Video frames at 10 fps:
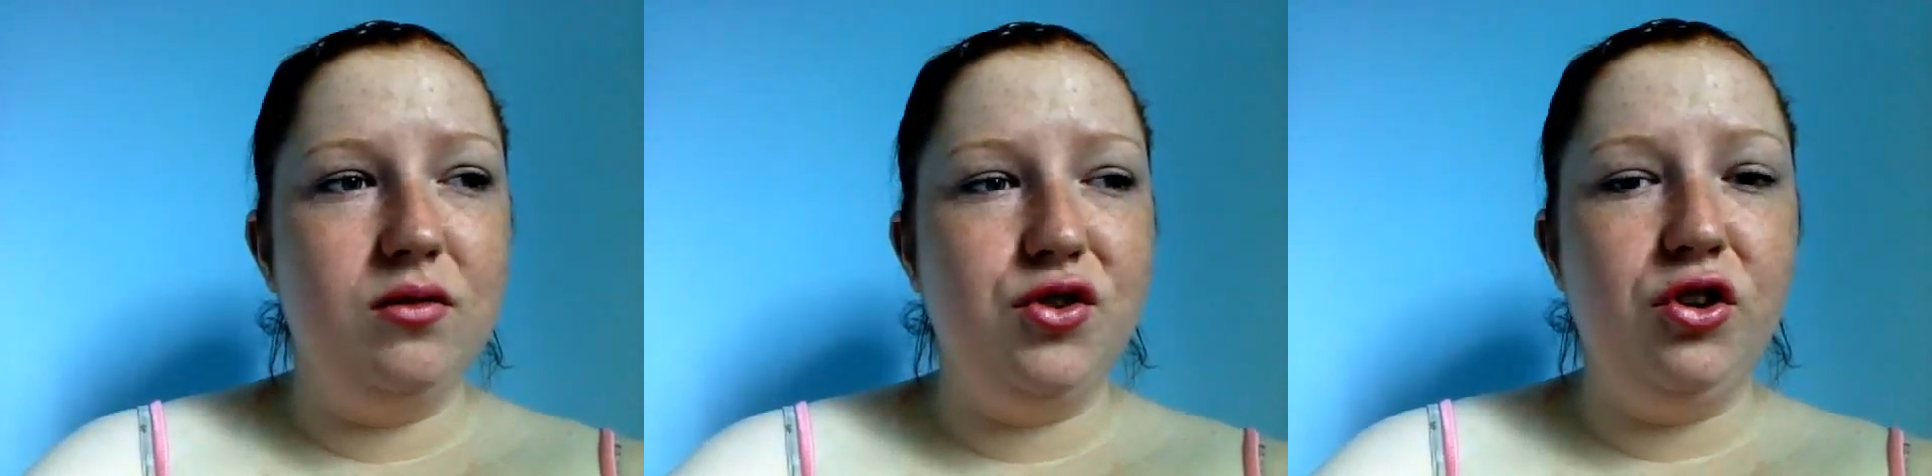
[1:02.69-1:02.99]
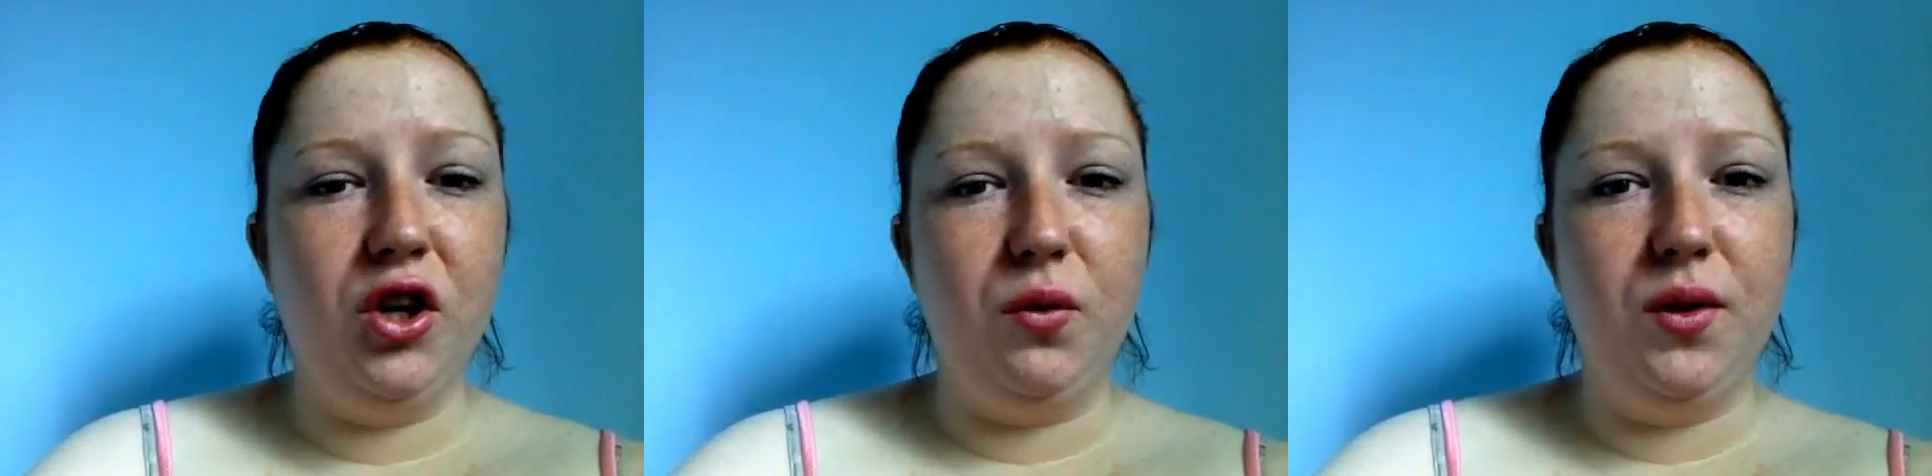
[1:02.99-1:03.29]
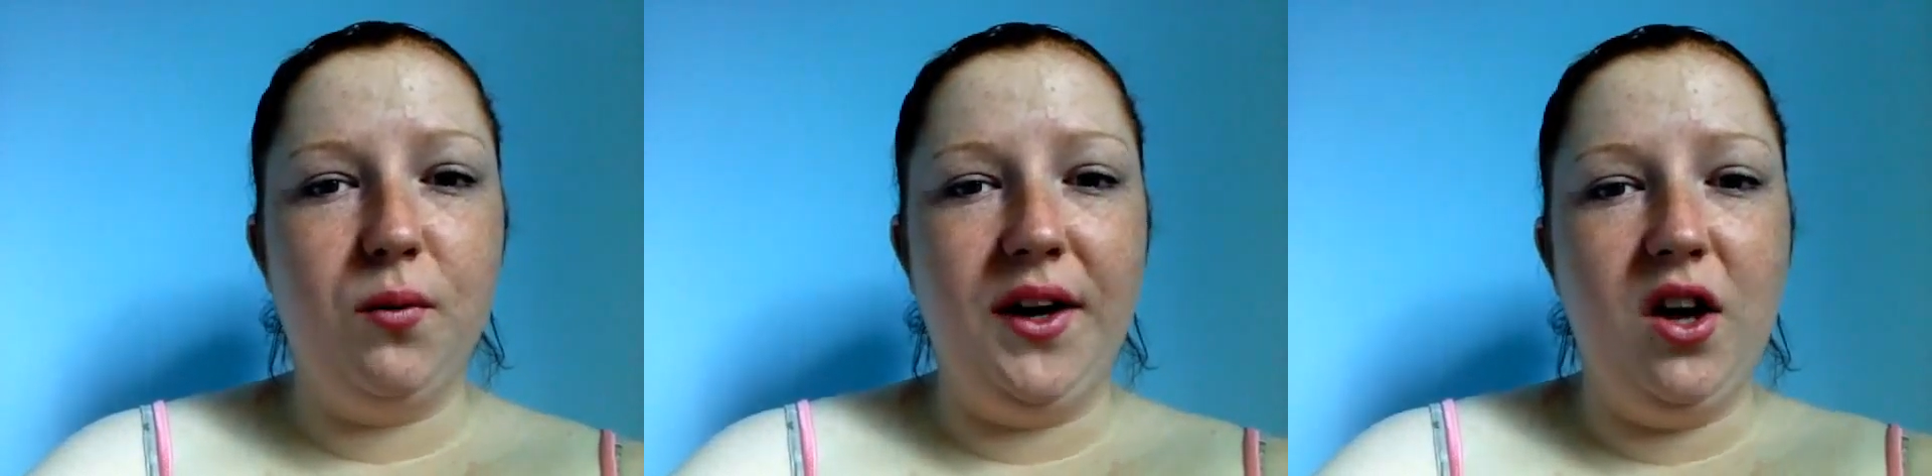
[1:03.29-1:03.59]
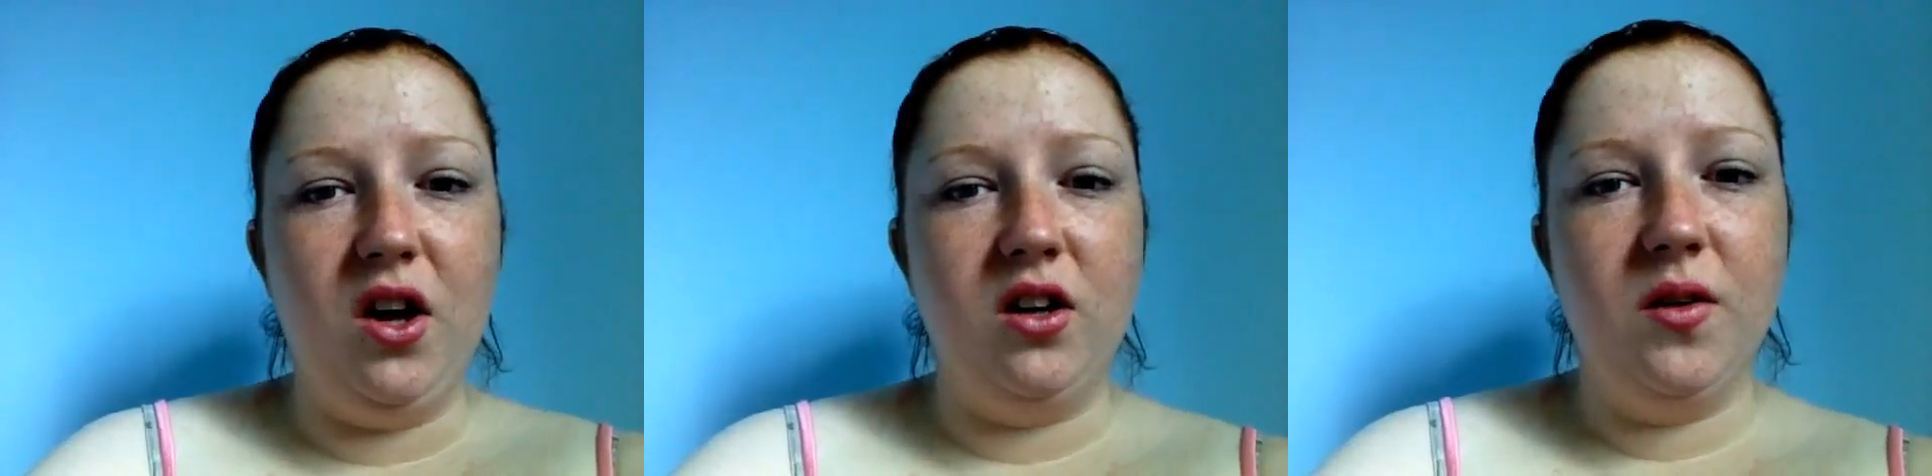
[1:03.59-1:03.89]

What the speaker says: sure, why not?